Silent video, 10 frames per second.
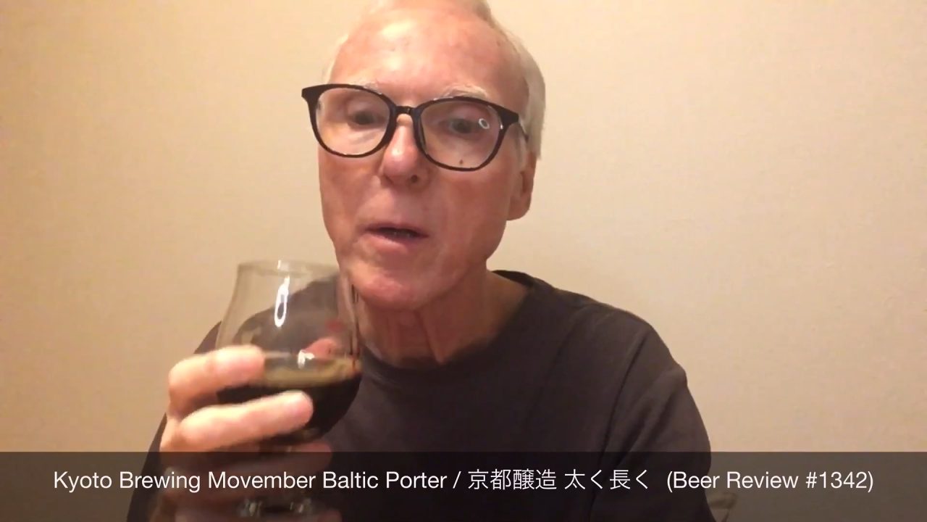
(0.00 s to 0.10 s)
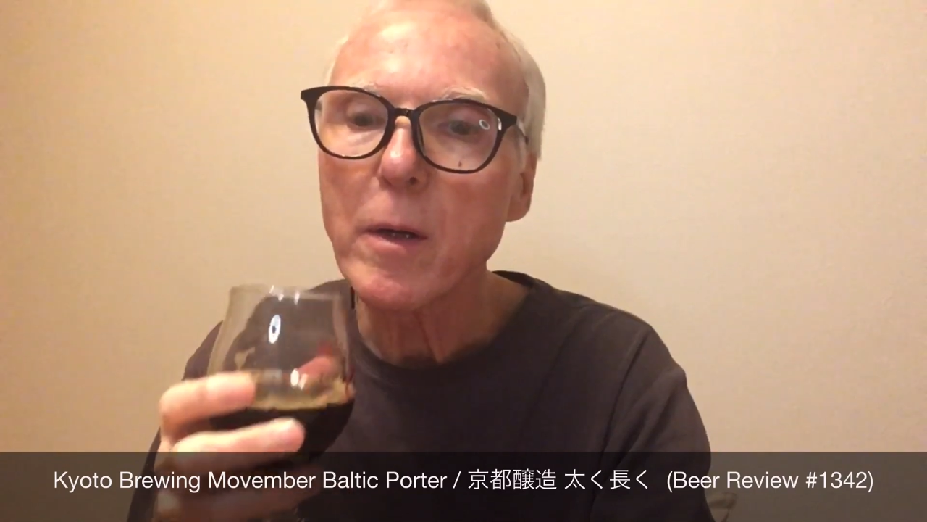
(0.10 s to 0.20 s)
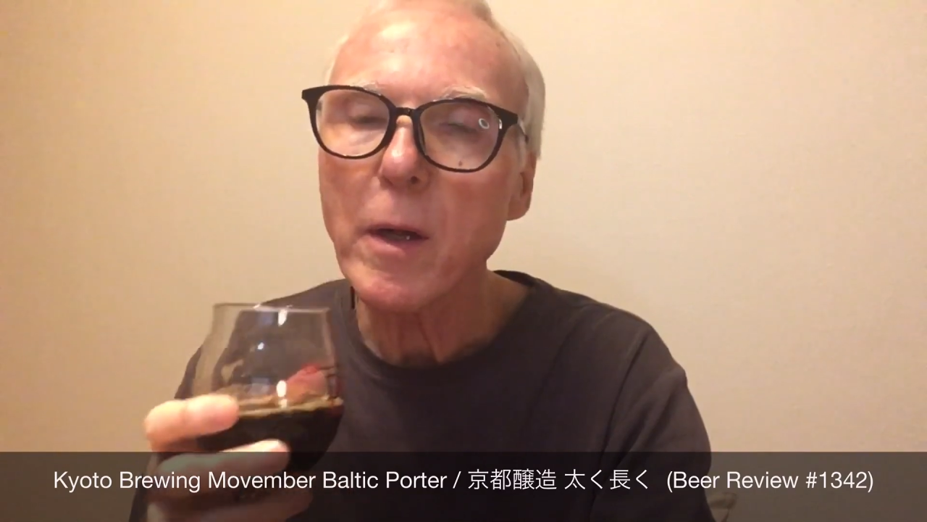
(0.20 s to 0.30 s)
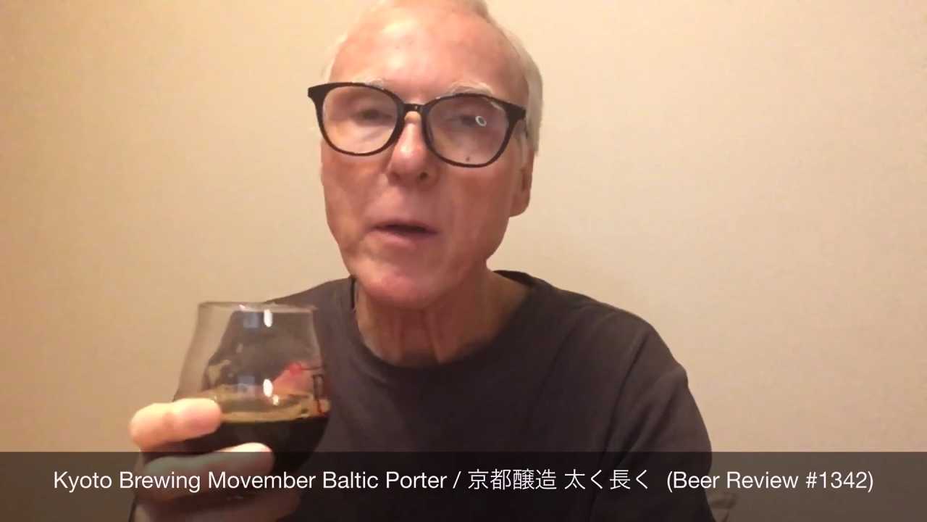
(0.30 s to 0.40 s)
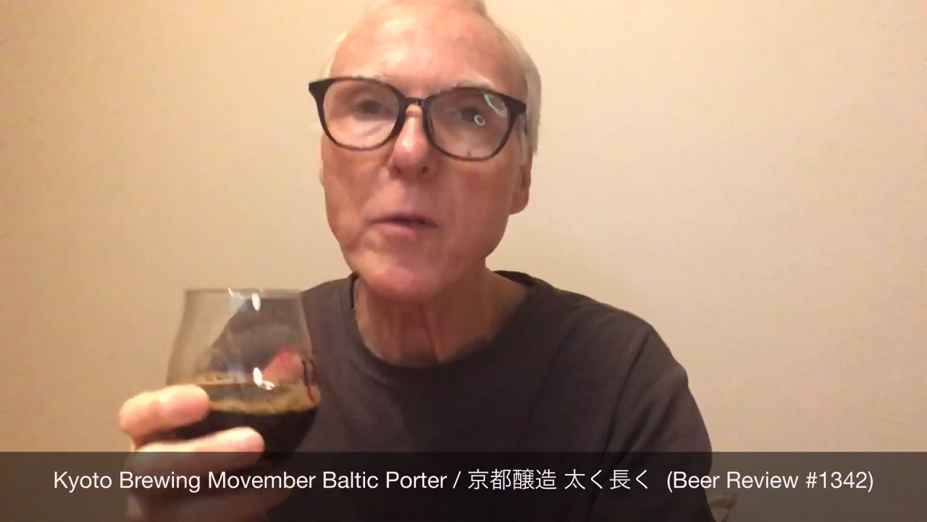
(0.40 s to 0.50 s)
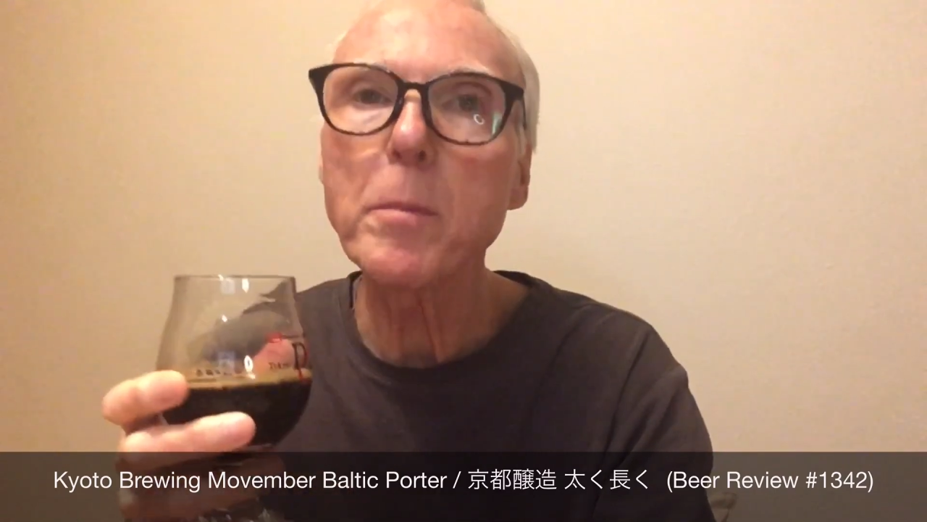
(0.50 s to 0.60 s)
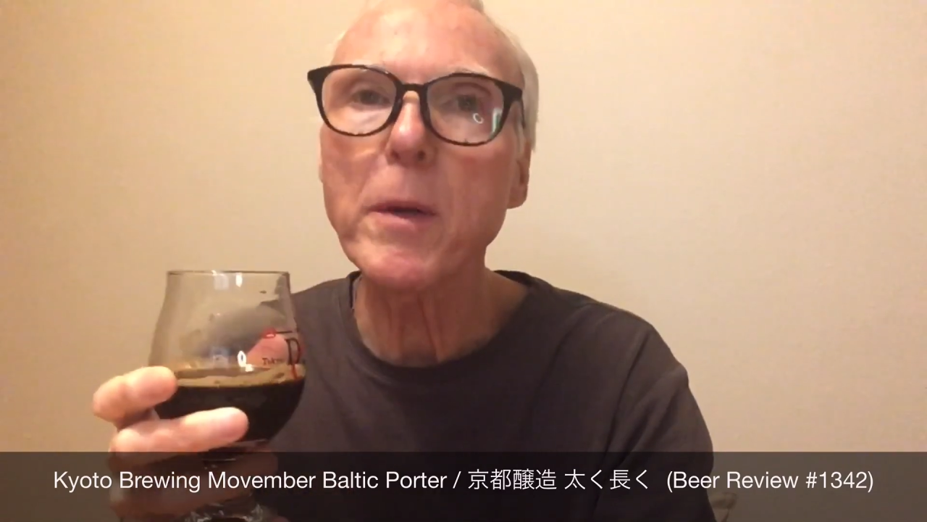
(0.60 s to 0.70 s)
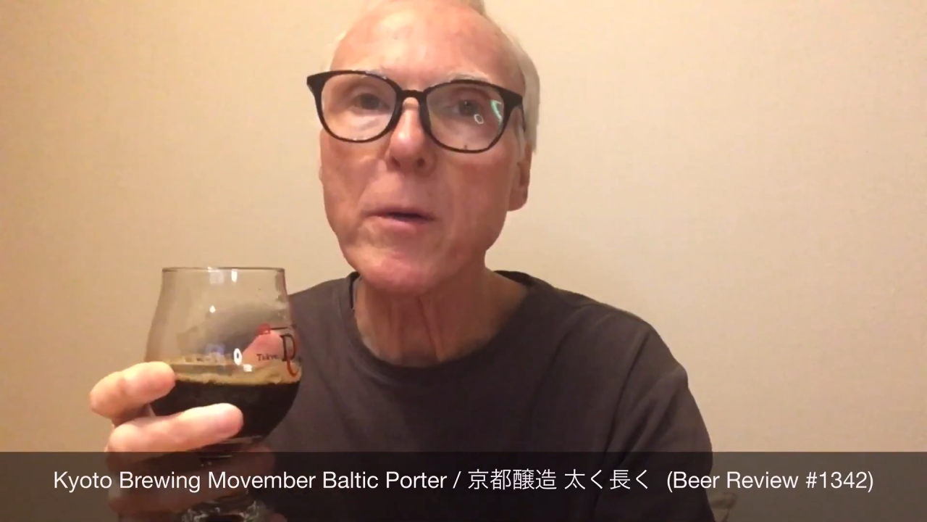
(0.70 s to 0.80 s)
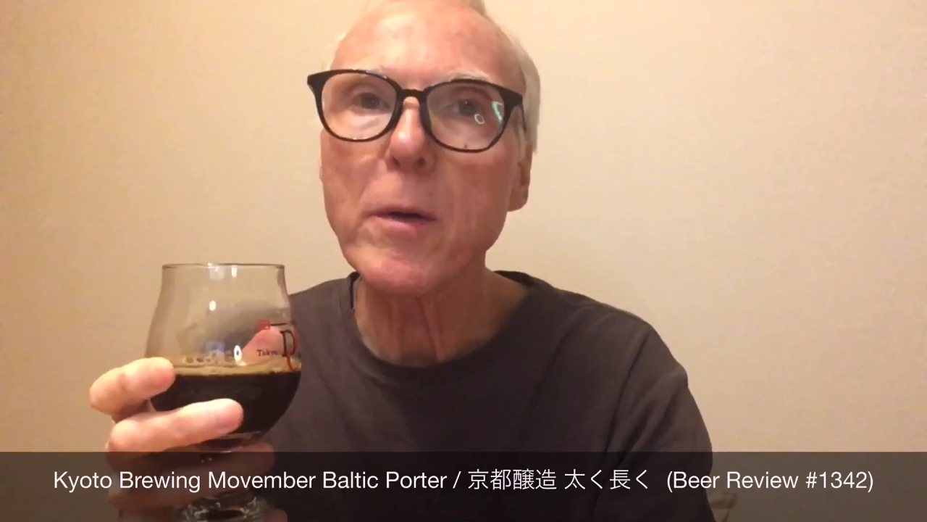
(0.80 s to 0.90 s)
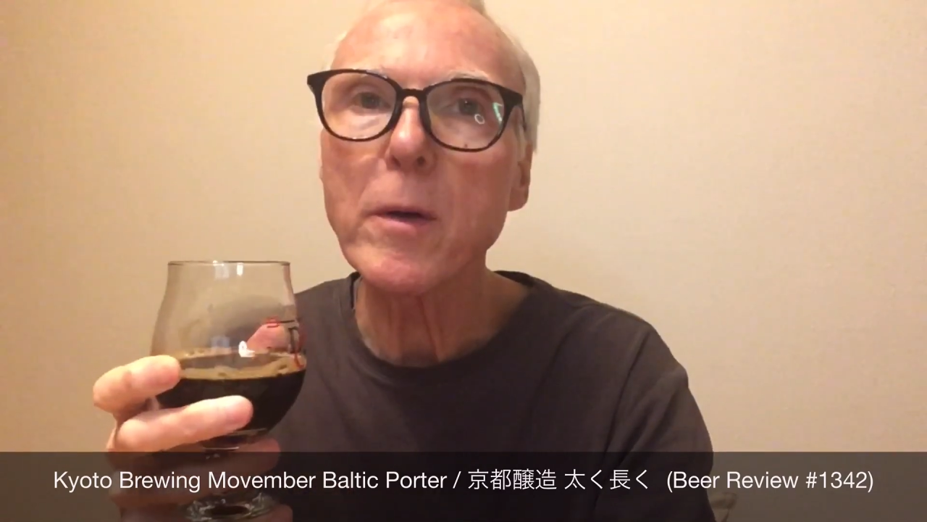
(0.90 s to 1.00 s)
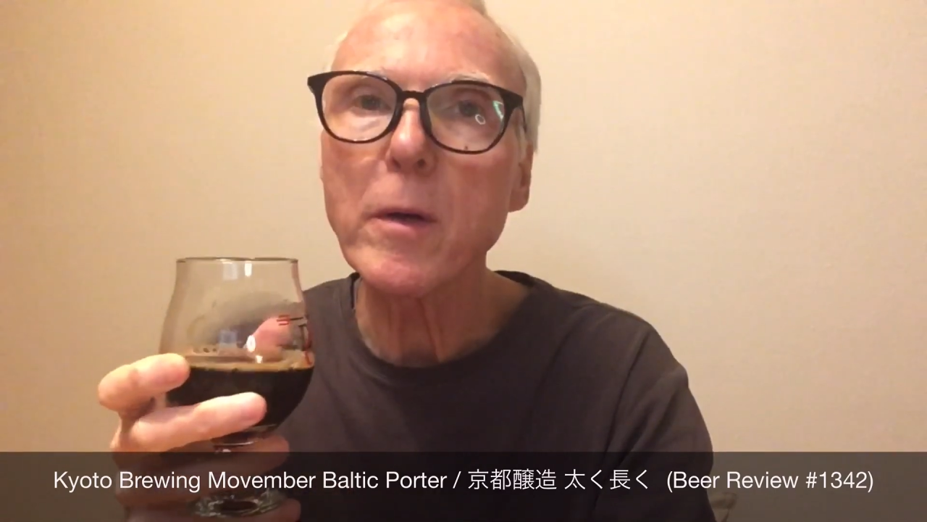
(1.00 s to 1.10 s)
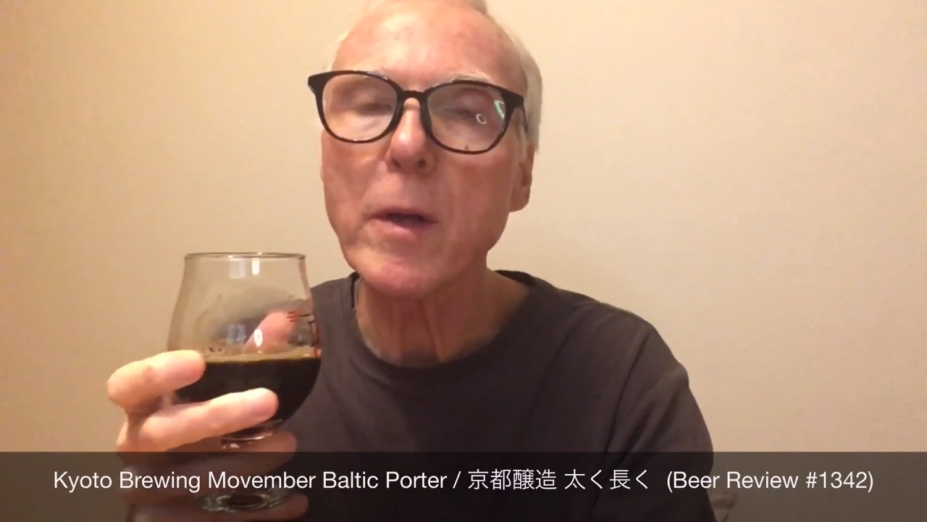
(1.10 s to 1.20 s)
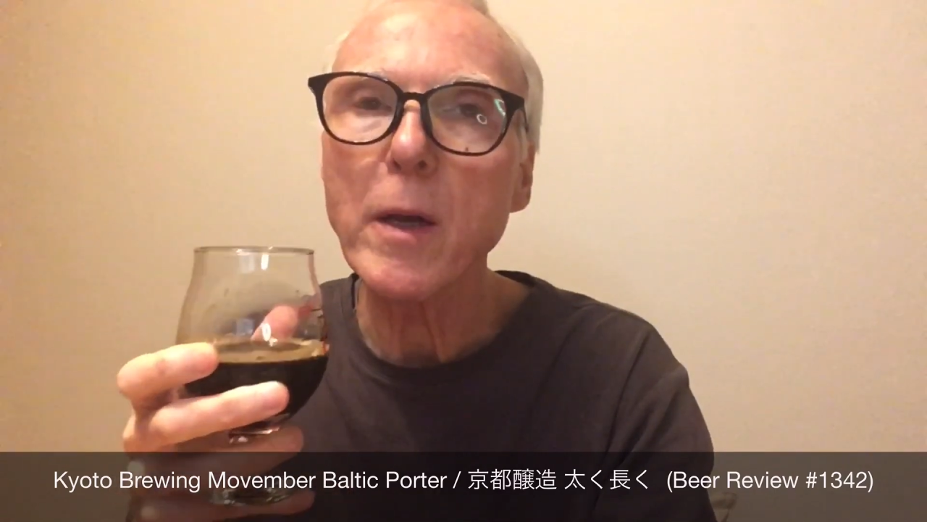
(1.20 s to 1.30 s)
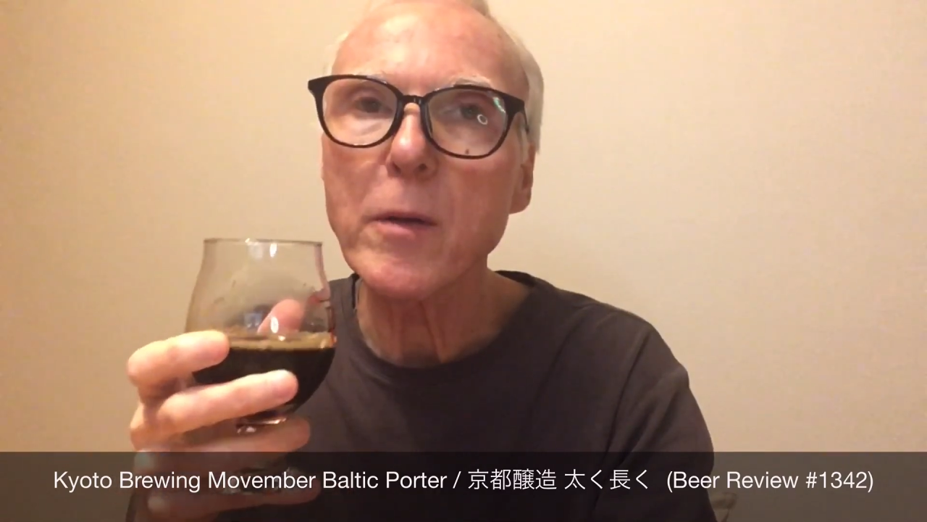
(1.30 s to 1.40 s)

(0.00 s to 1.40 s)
not as bitter, not